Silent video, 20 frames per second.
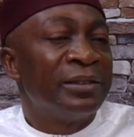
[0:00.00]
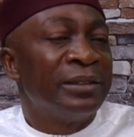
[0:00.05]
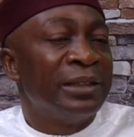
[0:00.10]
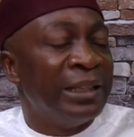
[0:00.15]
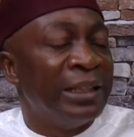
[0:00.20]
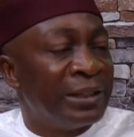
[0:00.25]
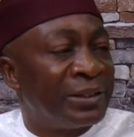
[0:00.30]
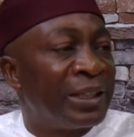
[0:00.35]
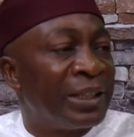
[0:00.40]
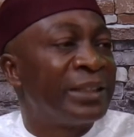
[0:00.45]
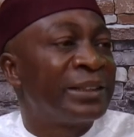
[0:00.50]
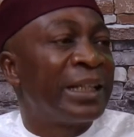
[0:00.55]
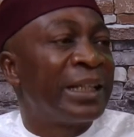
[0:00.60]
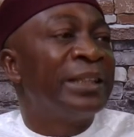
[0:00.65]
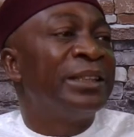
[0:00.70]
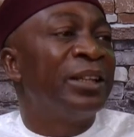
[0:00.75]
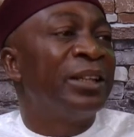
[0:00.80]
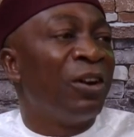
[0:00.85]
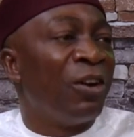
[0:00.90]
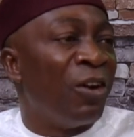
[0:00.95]

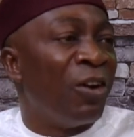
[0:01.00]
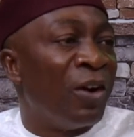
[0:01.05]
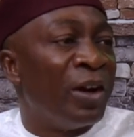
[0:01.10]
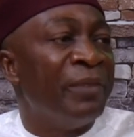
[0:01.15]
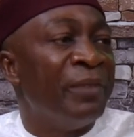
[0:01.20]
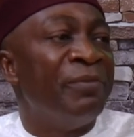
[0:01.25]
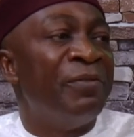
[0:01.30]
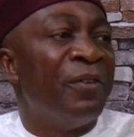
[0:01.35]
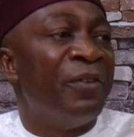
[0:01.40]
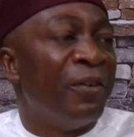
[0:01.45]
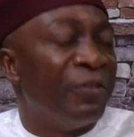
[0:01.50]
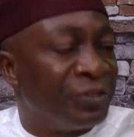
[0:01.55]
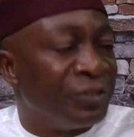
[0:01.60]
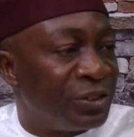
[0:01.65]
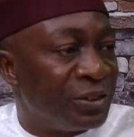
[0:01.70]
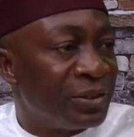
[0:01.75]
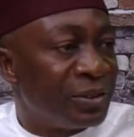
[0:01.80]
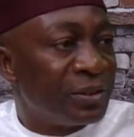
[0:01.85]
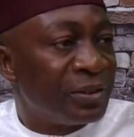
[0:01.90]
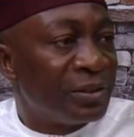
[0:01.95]
interested or
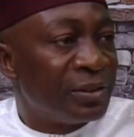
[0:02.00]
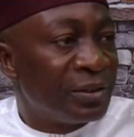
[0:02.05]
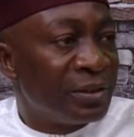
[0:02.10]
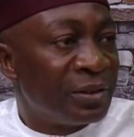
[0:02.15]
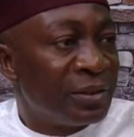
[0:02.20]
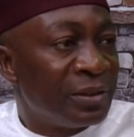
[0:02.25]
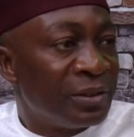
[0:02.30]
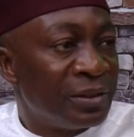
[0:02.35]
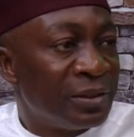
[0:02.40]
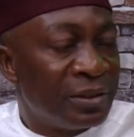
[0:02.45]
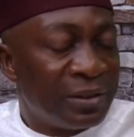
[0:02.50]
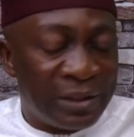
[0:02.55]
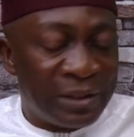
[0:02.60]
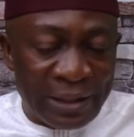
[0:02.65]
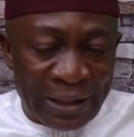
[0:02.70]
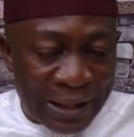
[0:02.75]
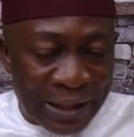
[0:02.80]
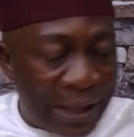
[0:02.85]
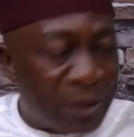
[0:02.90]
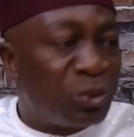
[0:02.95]
involved
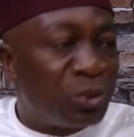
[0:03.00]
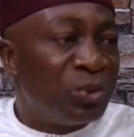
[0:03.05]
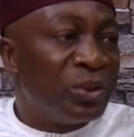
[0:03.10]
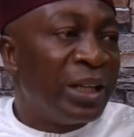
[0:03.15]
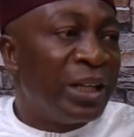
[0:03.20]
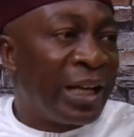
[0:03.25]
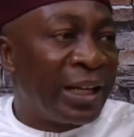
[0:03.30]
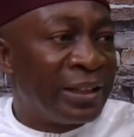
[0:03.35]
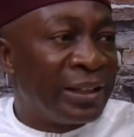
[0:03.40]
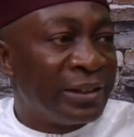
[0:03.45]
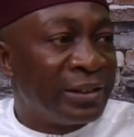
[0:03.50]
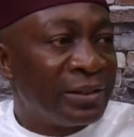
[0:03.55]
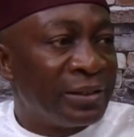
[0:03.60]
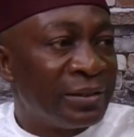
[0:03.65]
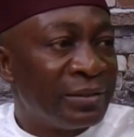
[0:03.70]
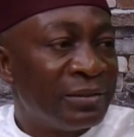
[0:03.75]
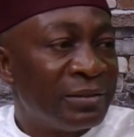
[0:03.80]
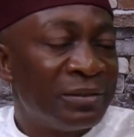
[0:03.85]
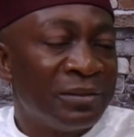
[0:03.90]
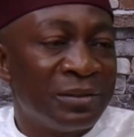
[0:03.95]
in cattle rearing,
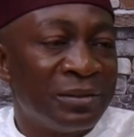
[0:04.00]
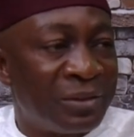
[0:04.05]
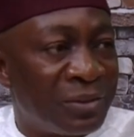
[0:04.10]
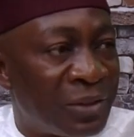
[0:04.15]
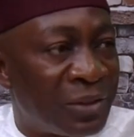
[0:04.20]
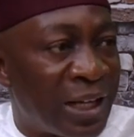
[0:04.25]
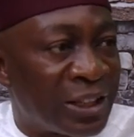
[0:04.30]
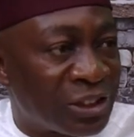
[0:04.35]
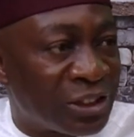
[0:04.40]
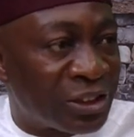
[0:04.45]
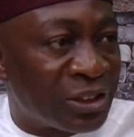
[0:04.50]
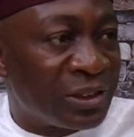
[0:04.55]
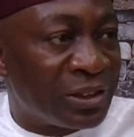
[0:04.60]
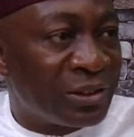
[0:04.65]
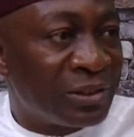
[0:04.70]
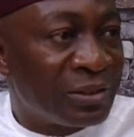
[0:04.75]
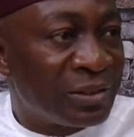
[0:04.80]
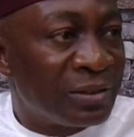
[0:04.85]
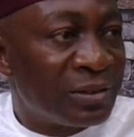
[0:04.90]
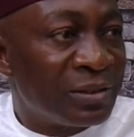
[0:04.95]
ranching,
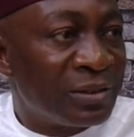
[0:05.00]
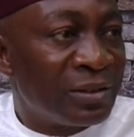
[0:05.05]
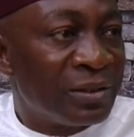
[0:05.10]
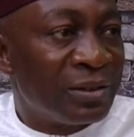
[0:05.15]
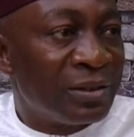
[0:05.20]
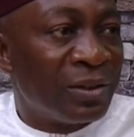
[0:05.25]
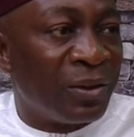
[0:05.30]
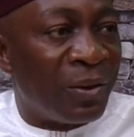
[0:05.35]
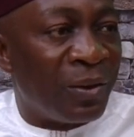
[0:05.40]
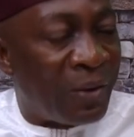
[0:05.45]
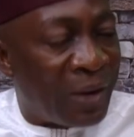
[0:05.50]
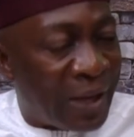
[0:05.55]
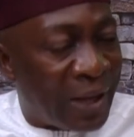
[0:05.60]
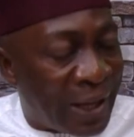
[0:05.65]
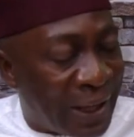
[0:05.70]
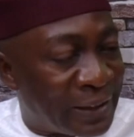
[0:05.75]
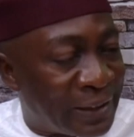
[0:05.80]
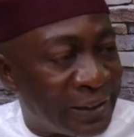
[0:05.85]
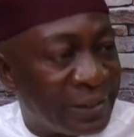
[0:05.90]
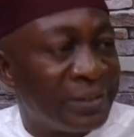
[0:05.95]
or
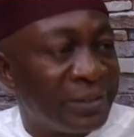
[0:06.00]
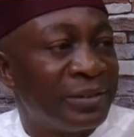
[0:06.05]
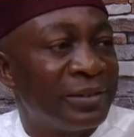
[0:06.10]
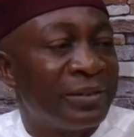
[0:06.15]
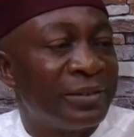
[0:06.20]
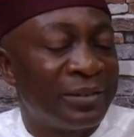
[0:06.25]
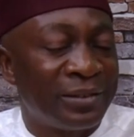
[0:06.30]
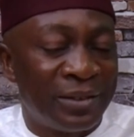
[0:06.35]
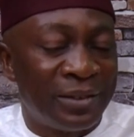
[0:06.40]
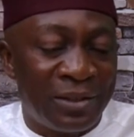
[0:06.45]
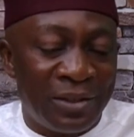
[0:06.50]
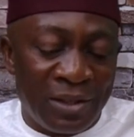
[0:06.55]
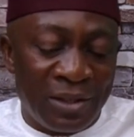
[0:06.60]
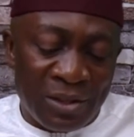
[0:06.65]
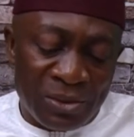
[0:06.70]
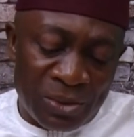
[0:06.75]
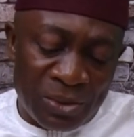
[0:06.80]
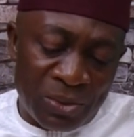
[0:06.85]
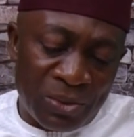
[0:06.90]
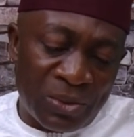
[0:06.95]
herding.
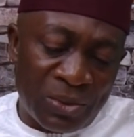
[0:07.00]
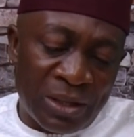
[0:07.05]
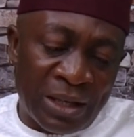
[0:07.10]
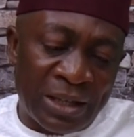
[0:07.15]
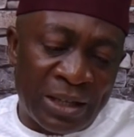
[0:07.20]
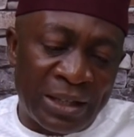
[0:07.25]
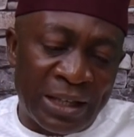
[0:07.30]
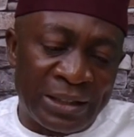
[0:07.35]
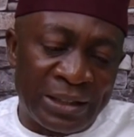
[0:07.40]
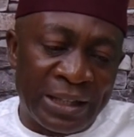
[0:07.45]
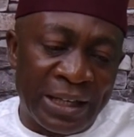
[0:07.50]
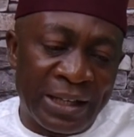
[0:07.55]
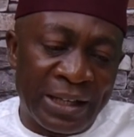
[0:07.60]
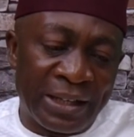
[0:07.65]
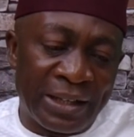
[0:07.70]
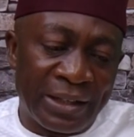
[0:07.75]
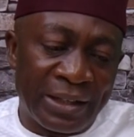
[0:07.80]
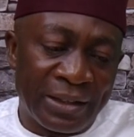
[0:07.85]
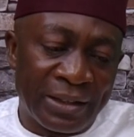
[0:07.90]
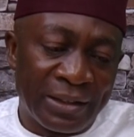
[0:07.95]
So, and I
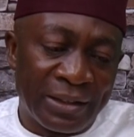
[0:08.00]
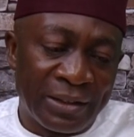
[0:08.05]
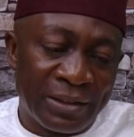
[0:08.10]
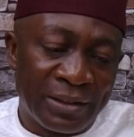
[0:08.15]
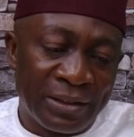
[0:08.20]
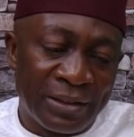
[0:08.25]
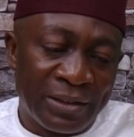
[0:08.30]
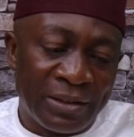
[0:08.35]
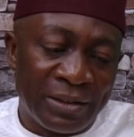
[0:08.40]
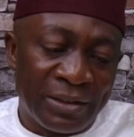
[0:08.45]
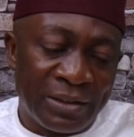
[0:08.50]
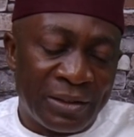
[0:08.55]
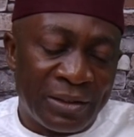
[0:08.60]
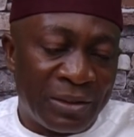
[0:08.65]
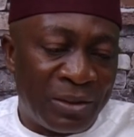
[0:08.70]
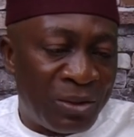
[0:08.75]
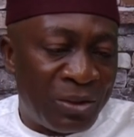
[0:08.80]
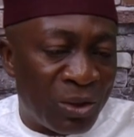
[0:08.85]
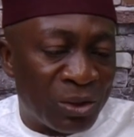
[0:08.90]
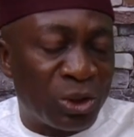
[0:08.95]
think
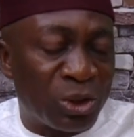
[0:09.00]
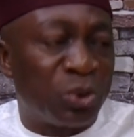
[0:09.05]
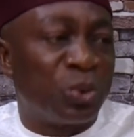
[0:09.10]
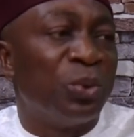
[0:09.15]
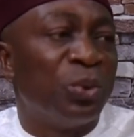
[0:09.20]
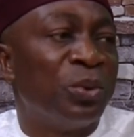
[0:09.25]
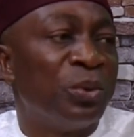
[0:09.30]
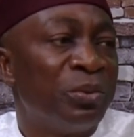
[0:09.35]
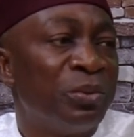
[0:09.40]
not to